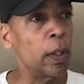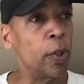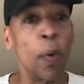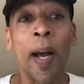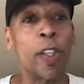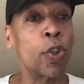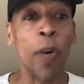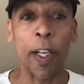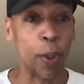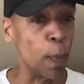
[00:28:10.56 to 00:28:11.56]
do I
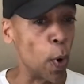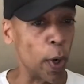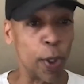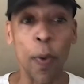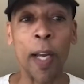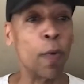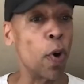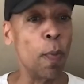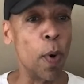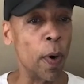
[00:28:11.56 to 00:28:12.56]
stretch more? Do I
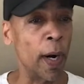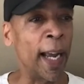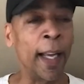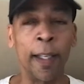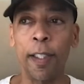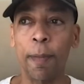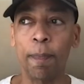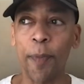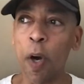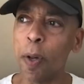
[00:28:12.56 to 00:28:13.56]
grow more? And
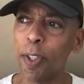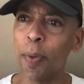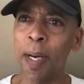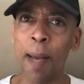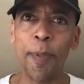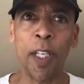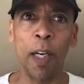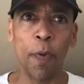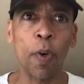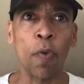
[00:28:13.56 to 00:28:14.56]
also an
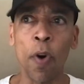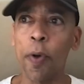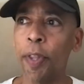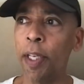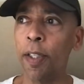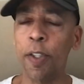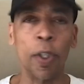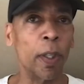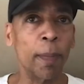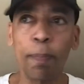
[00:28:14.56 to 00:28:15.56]
appetite for growth and
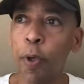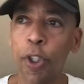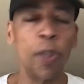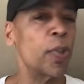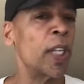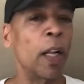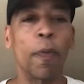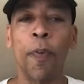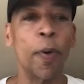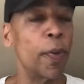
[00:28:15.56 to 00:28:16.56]
to push
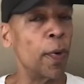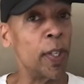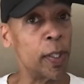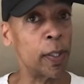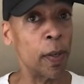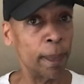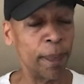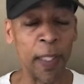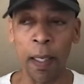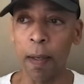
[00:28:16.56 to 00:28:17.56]
yourself further is,
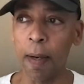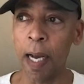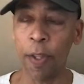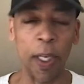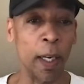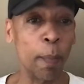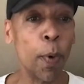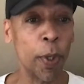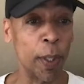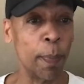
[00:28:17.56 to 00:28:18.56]
you know, I think an
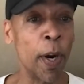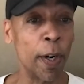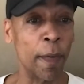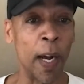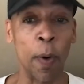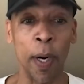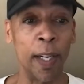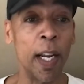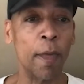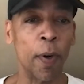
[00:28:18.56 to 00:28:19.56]
important part of our
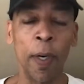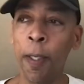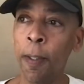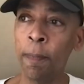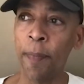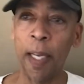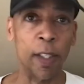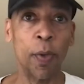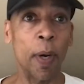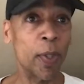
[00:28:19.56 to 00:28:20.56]
endeavor.
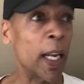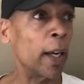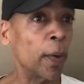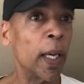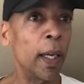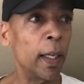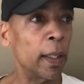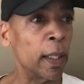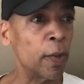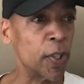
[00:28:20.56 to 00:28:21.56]
And so I was like, okay,
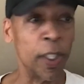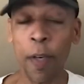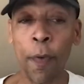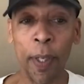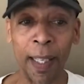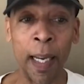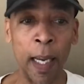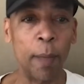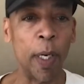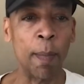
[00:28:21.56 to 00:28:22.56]
there's a different game in